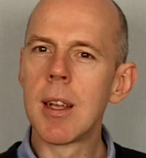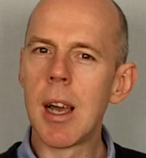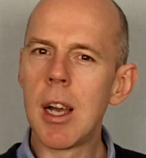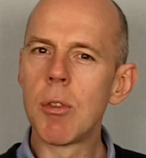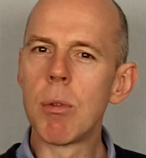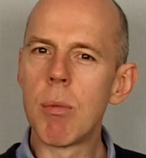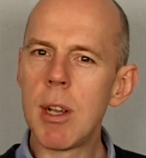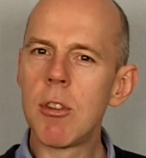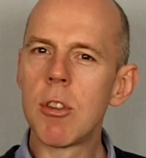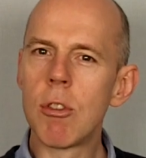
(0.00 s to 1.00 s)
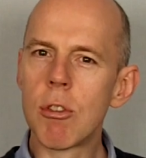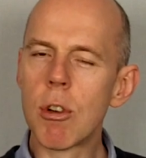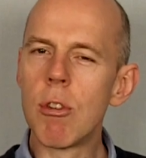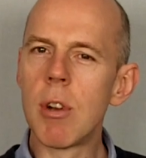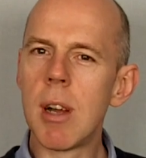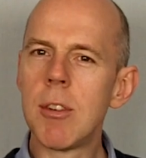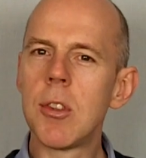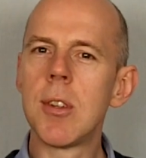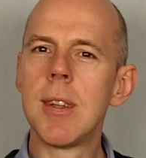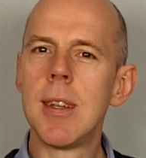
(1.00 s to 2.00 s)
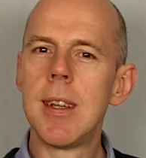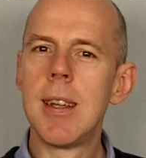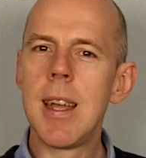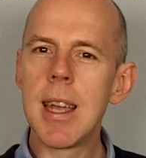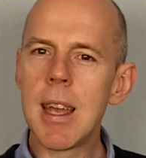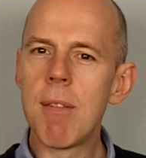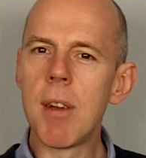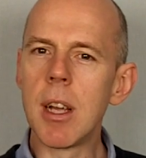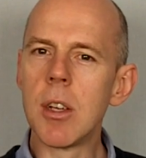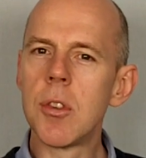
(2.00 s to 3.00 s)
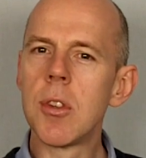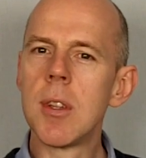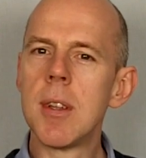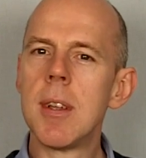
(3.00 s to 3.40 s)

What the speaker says: guys with wrenches and screwdrivers, inky fingers,